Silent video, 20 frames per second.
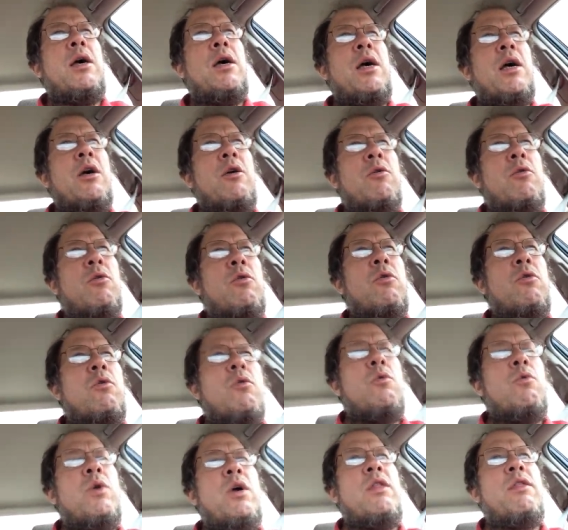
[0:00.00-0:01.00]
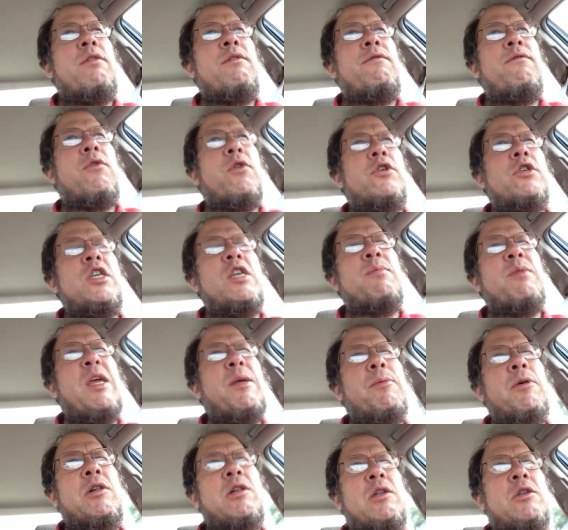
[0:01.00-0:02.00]
uh, with forcing
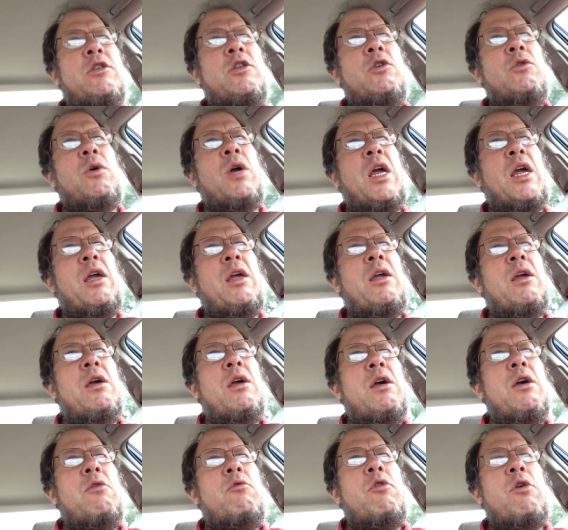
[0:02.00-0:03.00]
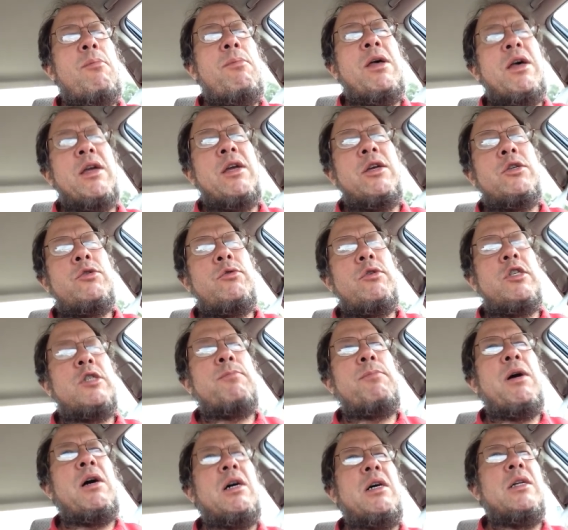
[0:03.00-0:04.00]
people into a rebellious
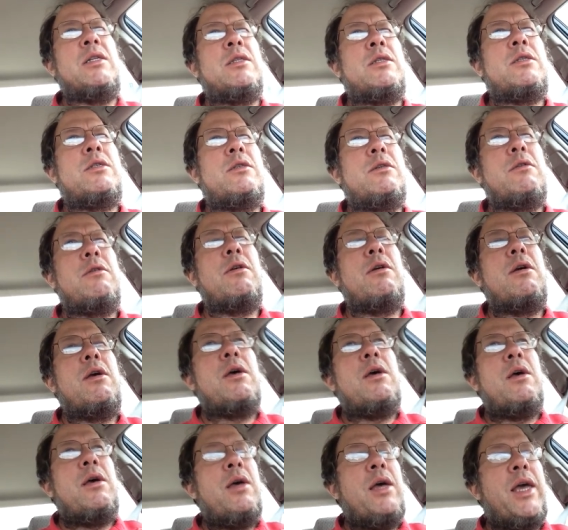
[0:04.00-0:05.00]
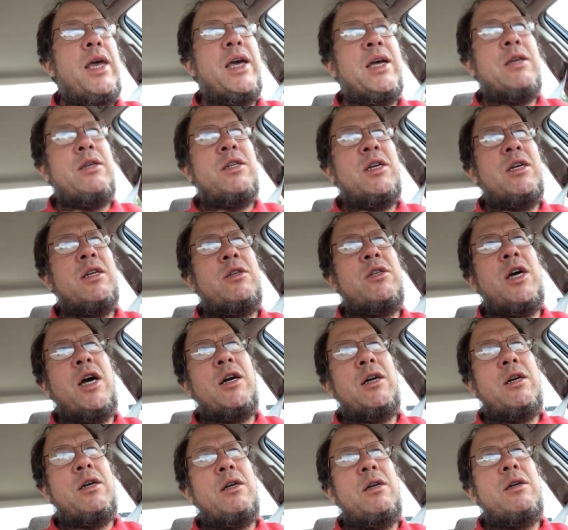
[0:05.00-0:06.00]
response. And uh,
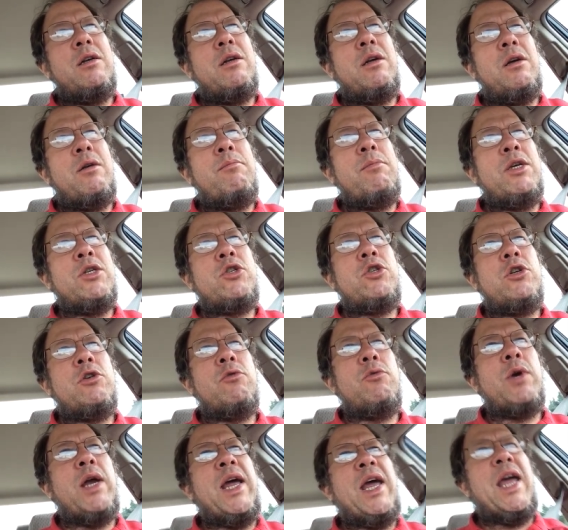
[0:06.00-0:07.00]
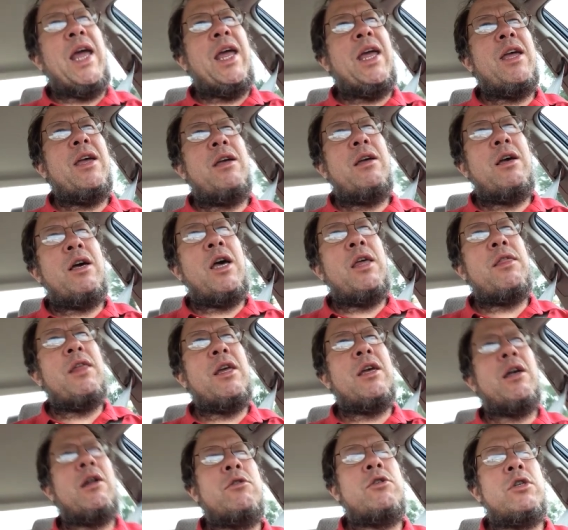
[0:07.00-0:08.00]
Doc, uh, Mr. Ray, I
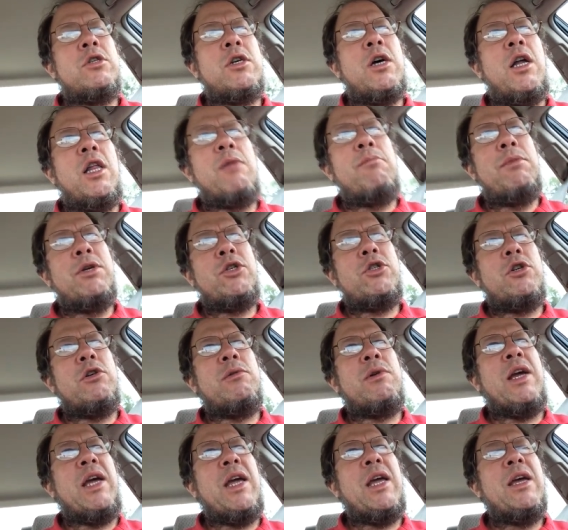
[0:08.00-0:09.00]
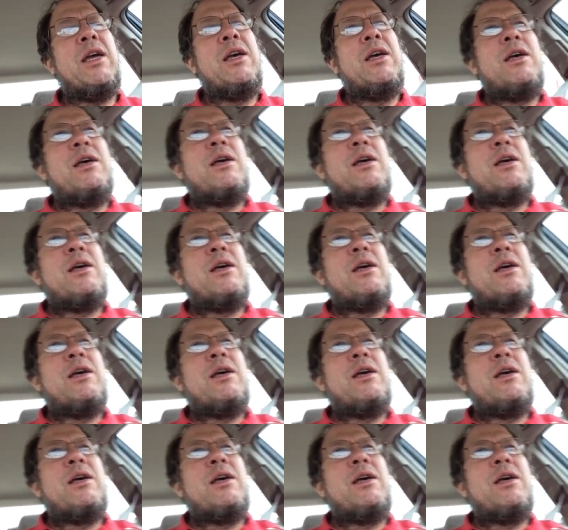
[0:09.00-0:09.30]
think I'll just call him Mr. Ray,